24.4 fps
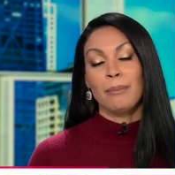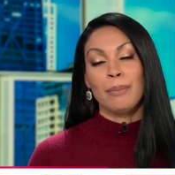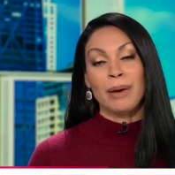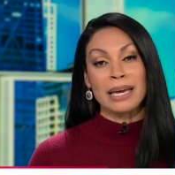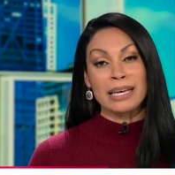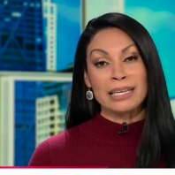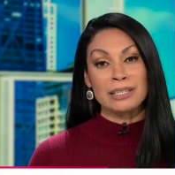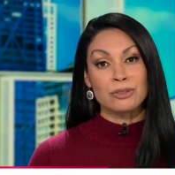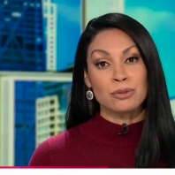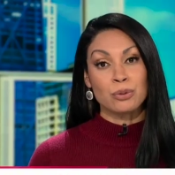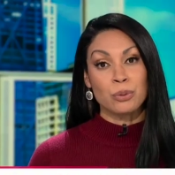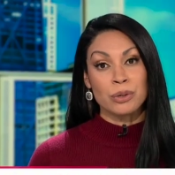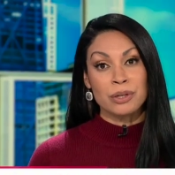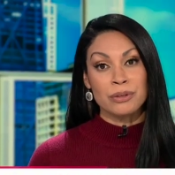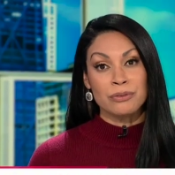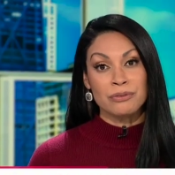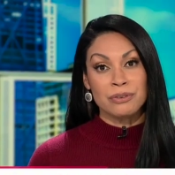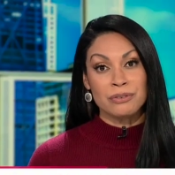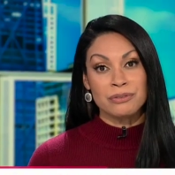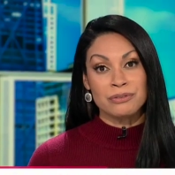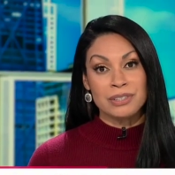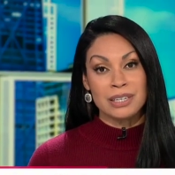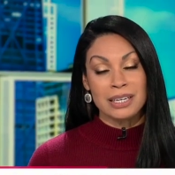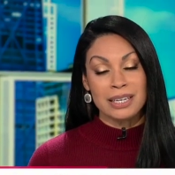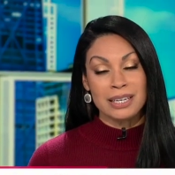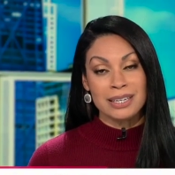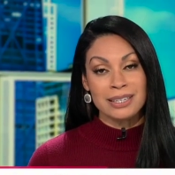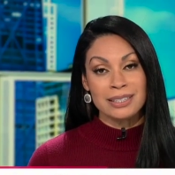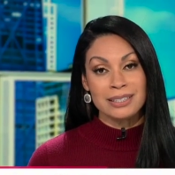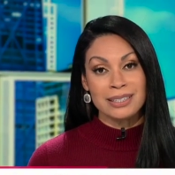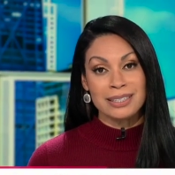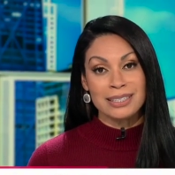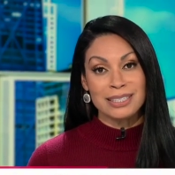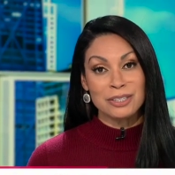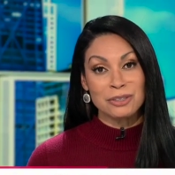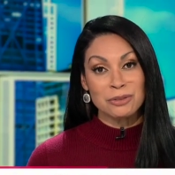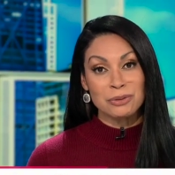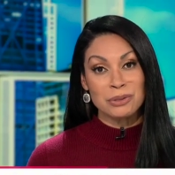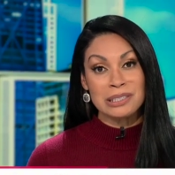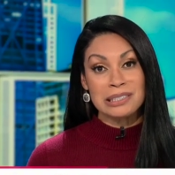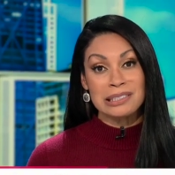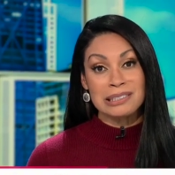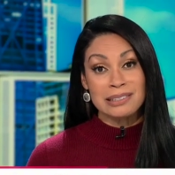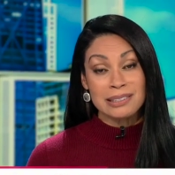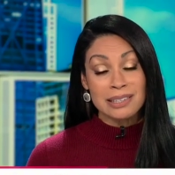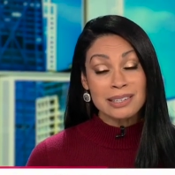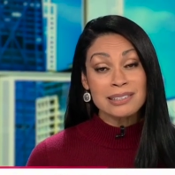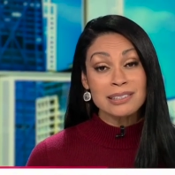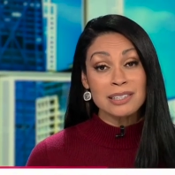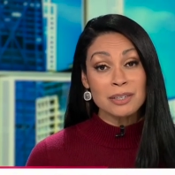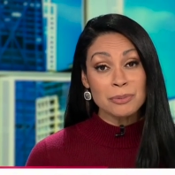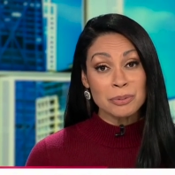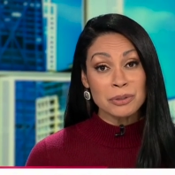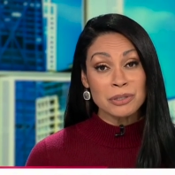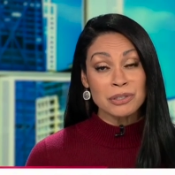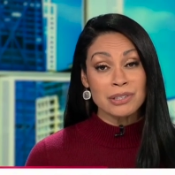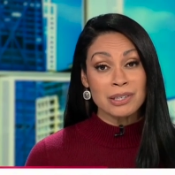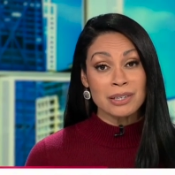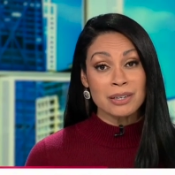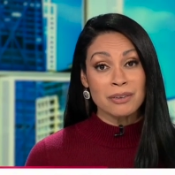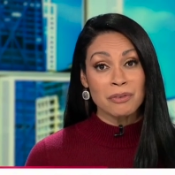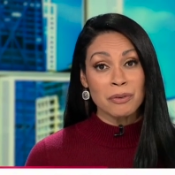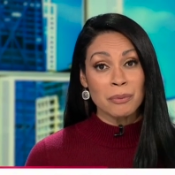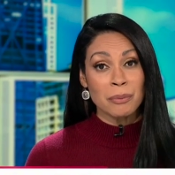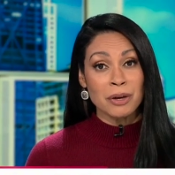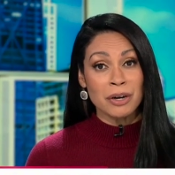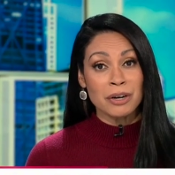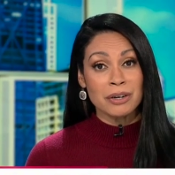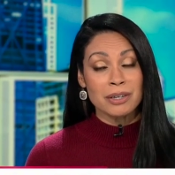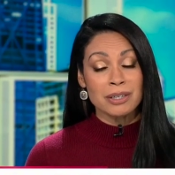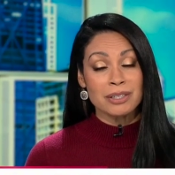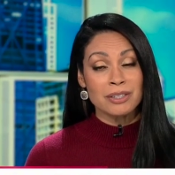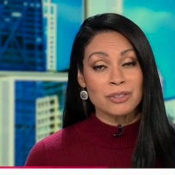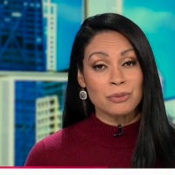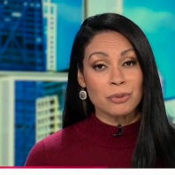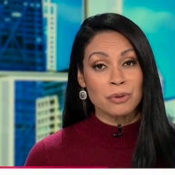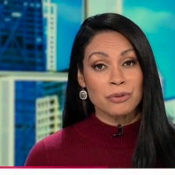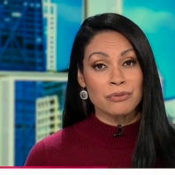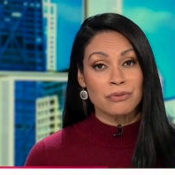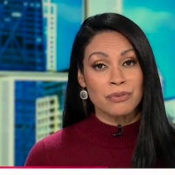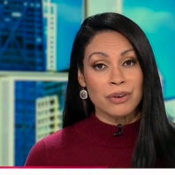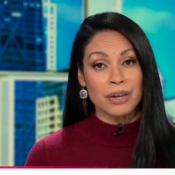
Back in twenty fifteen, nearly sixty percent of Americans were